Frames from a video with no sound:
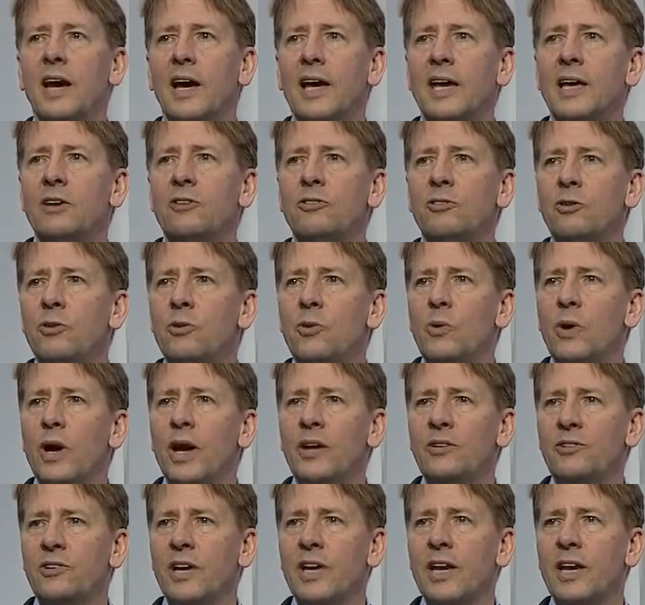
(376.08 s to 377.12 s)
into
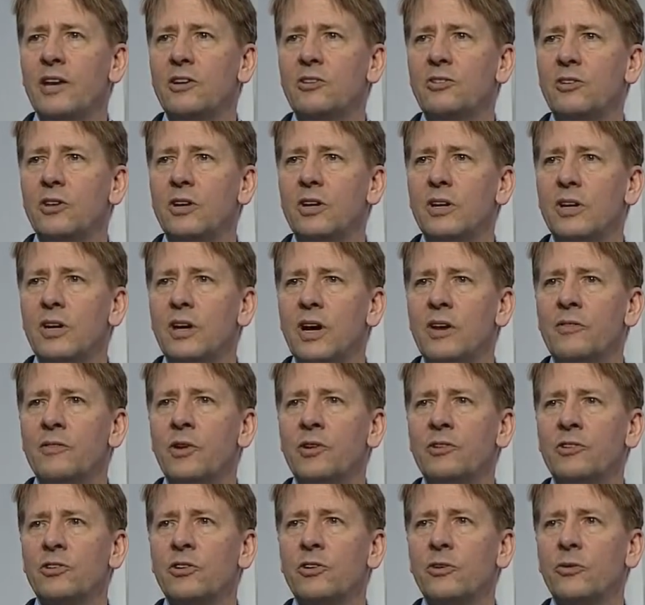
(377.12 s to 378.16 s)
education of
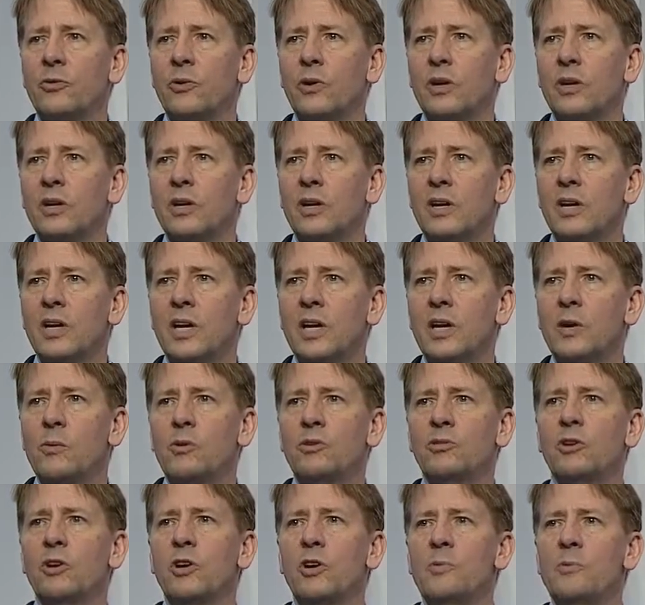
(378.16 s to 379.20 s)
our children. It
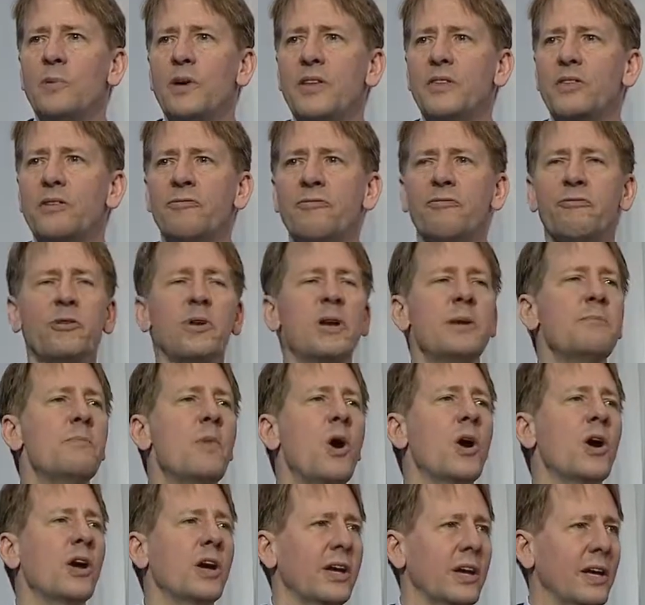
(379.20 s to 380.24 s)
was going to be the free
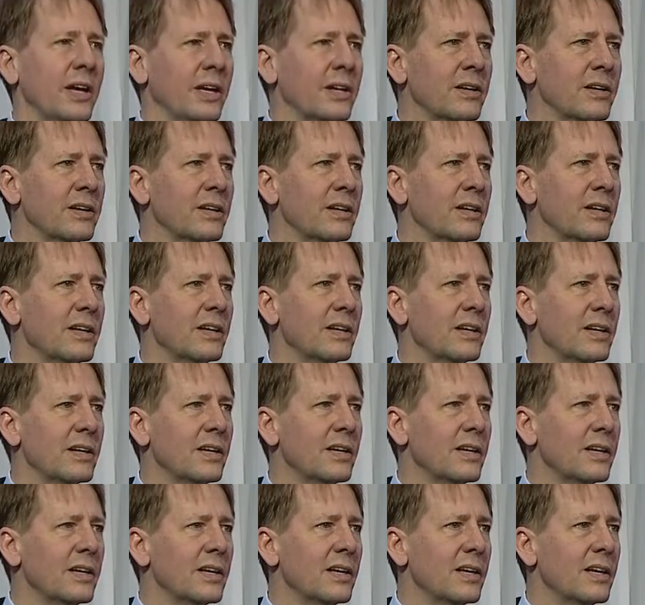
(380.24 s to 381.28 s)
market.
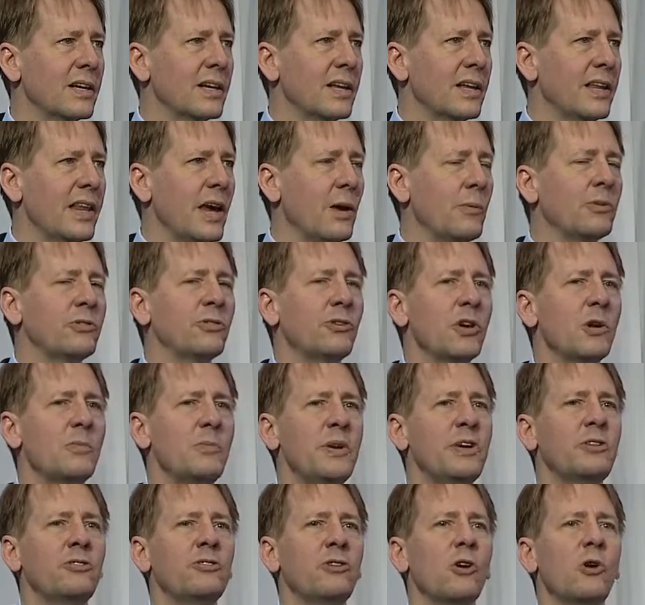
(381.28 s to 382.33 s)
That was going to
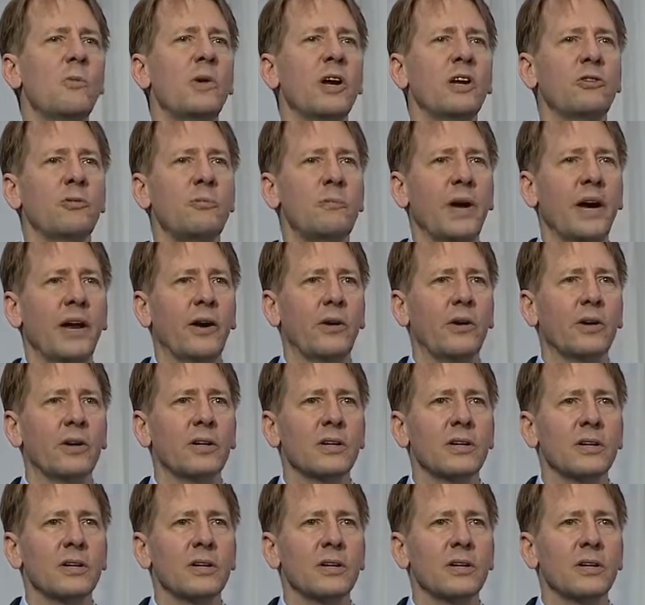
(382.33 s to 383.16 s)
be so much better.